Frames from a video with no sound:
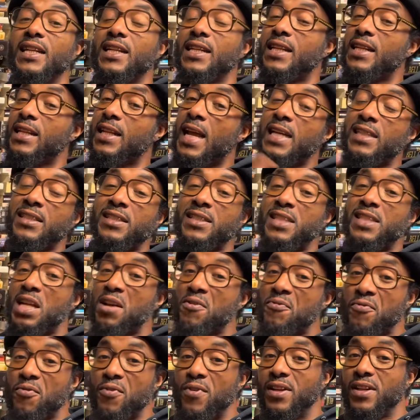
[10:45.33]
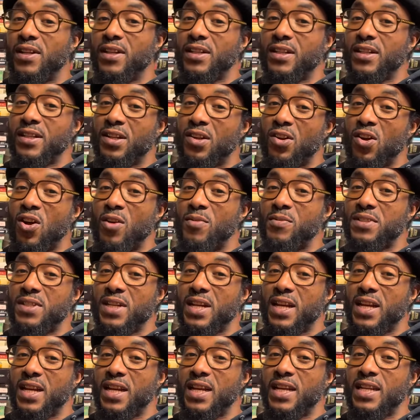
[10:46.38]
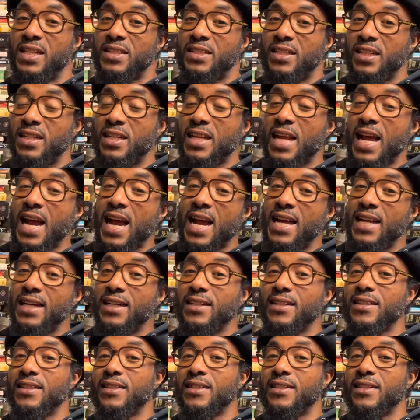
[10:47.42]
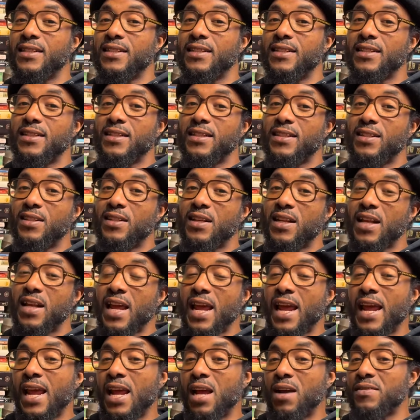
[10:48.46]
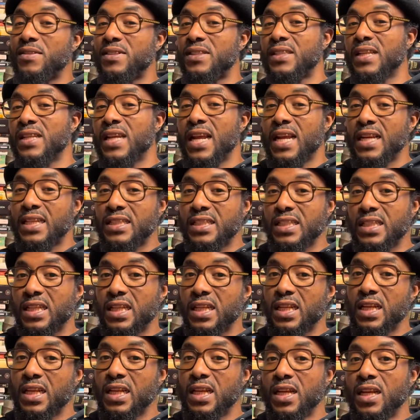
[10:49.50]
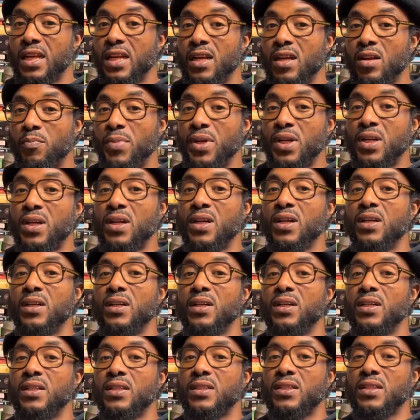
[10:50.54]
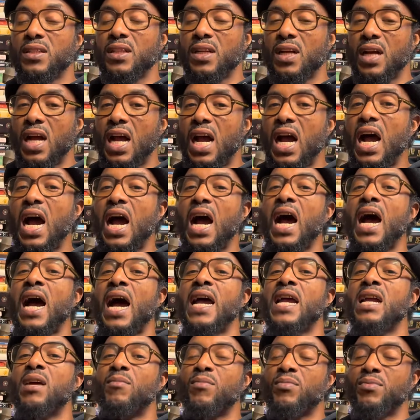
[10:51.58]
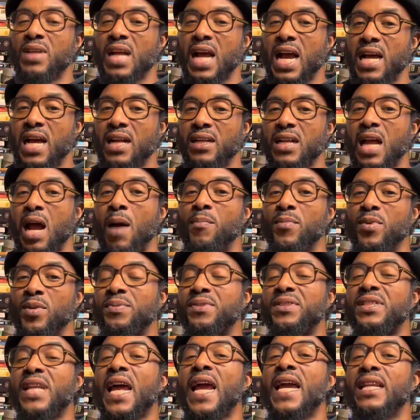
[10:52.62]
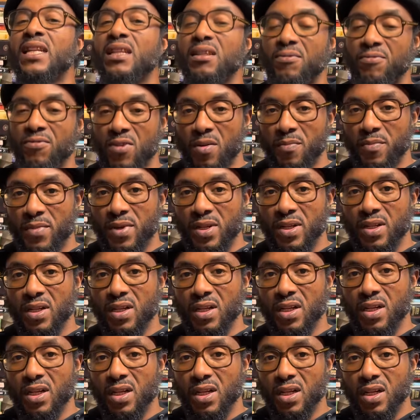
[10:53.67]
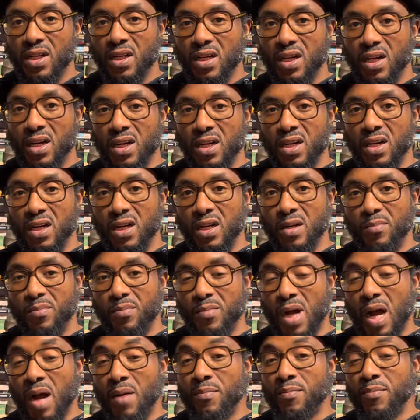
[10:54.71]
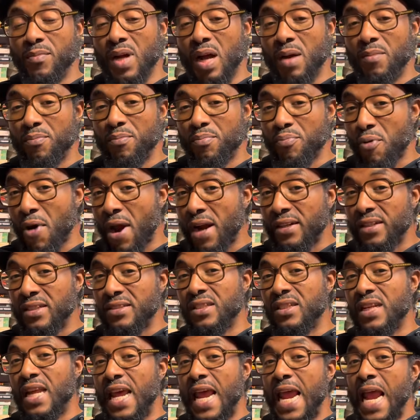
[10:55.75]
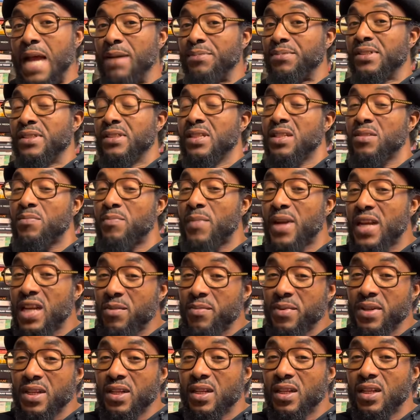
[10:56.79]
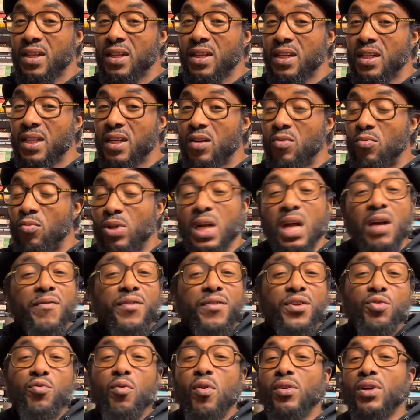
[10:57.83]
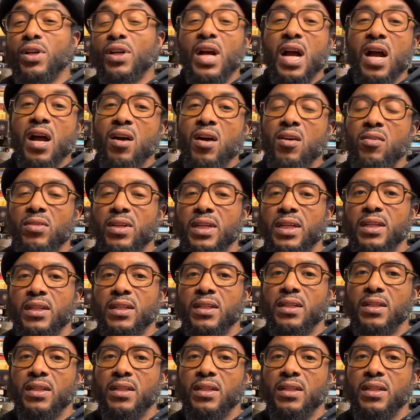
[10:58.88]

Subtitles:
that's different. You know what I'm saying? To not have sex because I'm abstaining from it. I'm practicing abstinence, maybe. Whatever you want to call it,